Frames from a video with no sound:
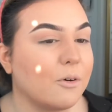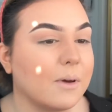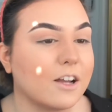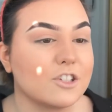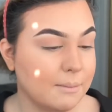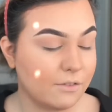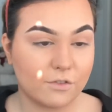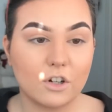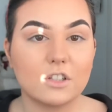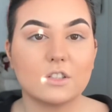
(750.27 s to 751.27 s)
Oh my gosh, my
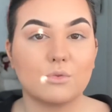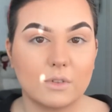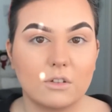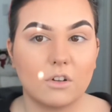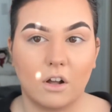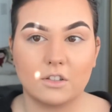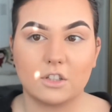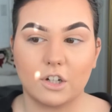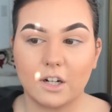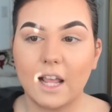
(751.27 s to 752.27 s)
first real
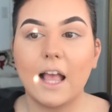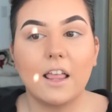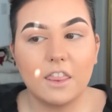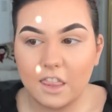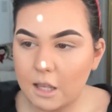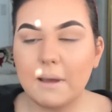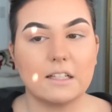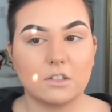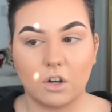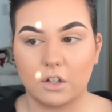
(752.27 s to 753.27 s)
concert, the
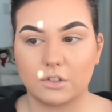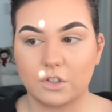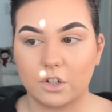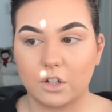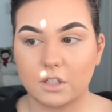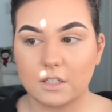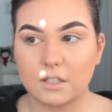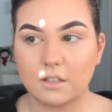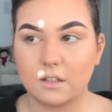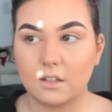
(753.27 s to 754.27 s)
best concert
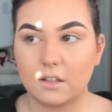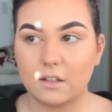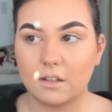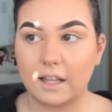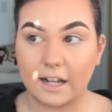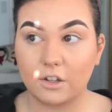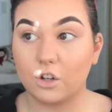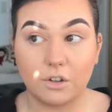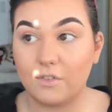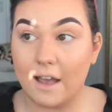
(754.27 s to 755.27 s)
that I
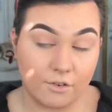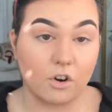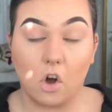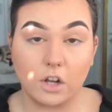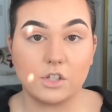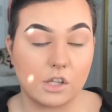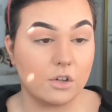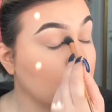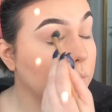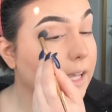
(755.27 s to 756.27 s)
could have ever gone
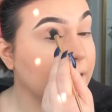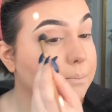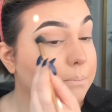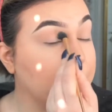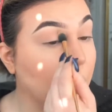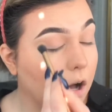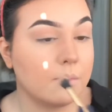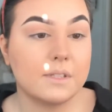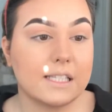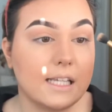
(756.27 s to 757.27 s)
to. We had
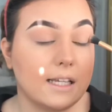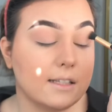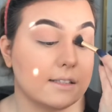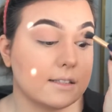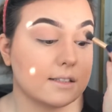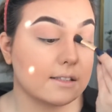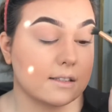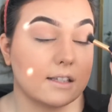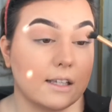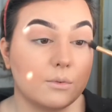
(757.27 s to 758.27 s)
bomb seats.
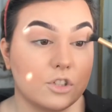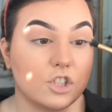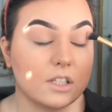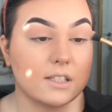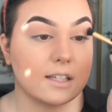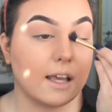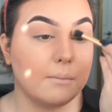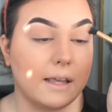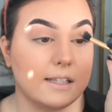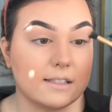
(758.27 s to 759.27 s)
It was just
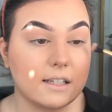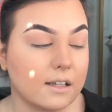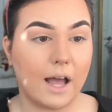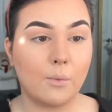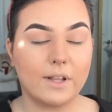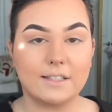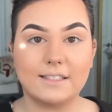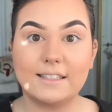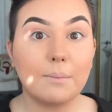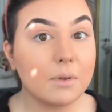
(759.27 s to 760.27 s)
amazing. I went
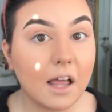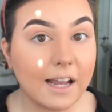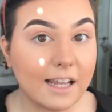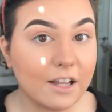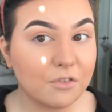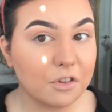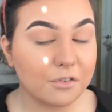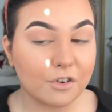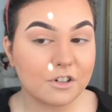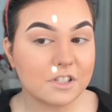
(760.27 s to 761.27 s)
ziplining for the
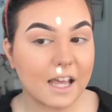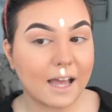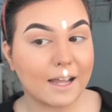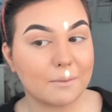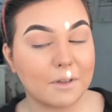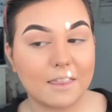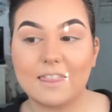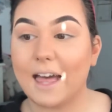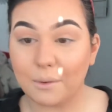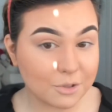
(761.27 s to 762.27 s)
first time.
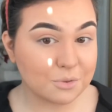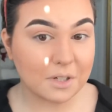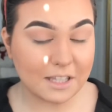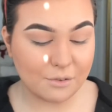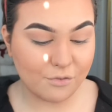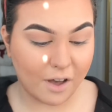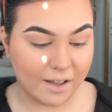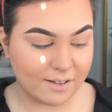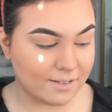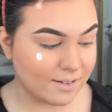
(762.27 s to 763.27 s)
That was really
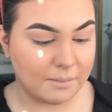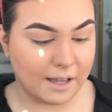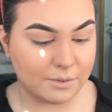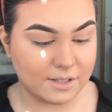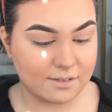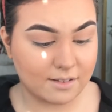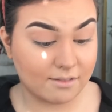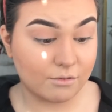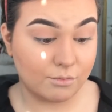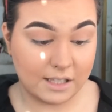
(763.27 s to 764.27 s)
fun. I was
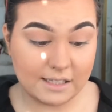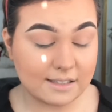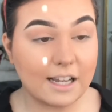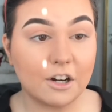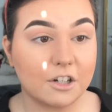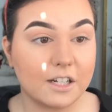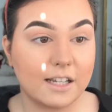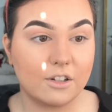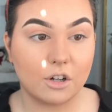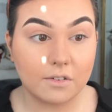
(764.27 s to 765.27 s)
really scared
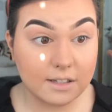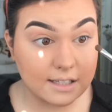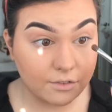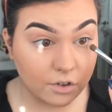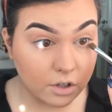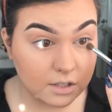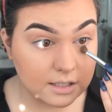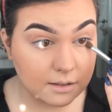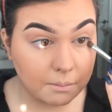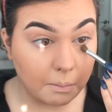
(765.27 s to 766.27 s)
and nervous at
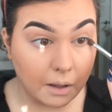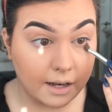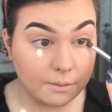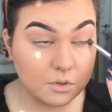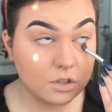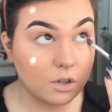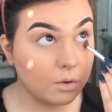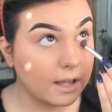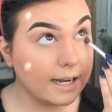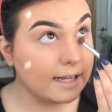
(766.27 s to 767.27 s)
first, but I'm so
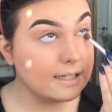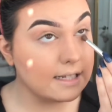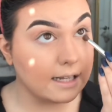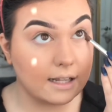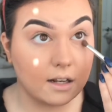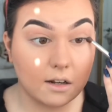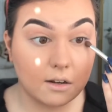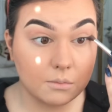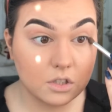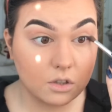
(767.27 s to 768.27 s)
glad I did it.
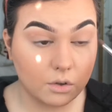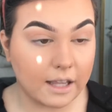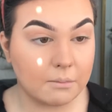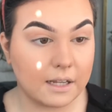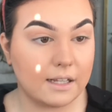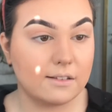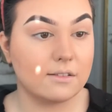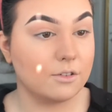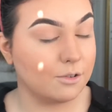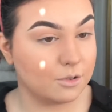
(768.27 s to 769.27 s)
I'm so glad my
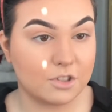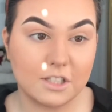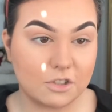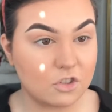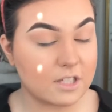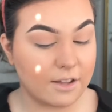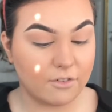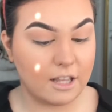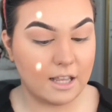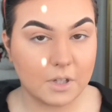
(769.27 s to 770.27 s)
older sister
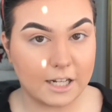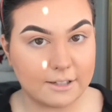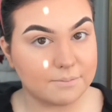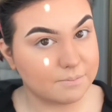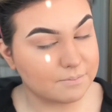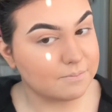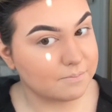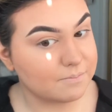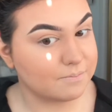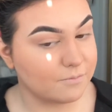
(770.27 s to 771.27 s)
Stephanie kind of
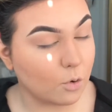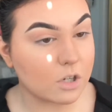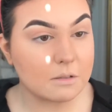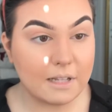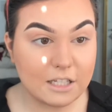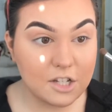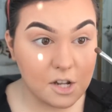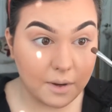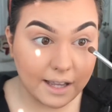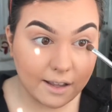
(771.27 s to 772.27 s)
forced me into
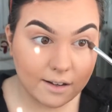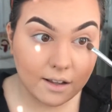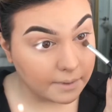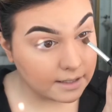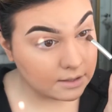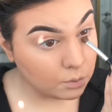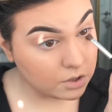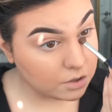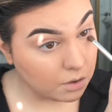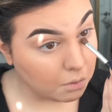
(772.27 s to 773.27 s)
doing it, because it
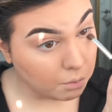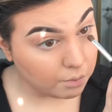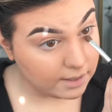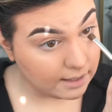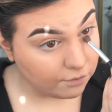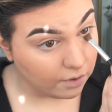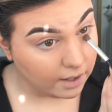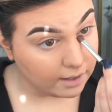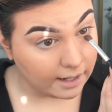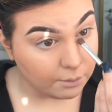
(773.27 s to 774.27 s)
was really
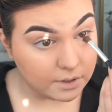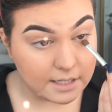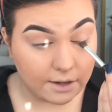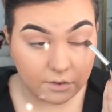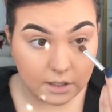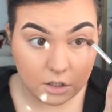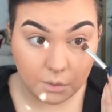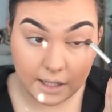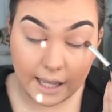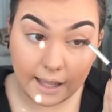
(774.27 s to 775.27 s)
fun. I would definitely do
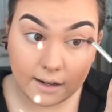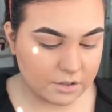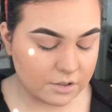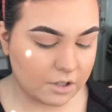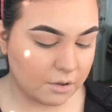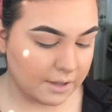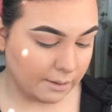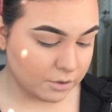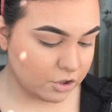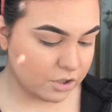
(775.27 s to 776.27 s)
it again. So
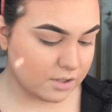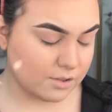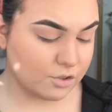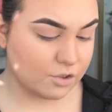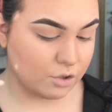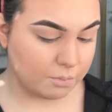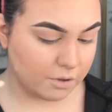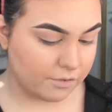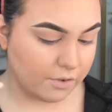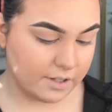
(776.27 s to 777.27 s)
that was just a
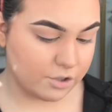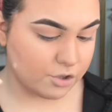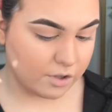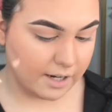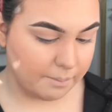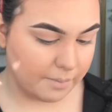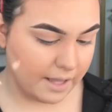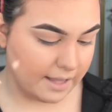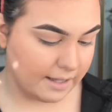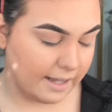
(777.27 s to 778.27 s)
super fun trip,
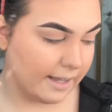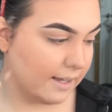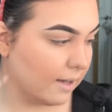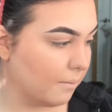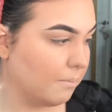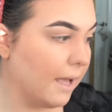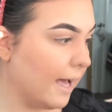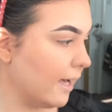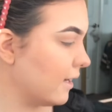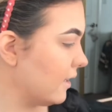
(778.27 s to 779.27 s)
and then I come
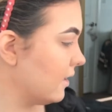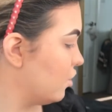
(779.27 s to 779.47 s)
back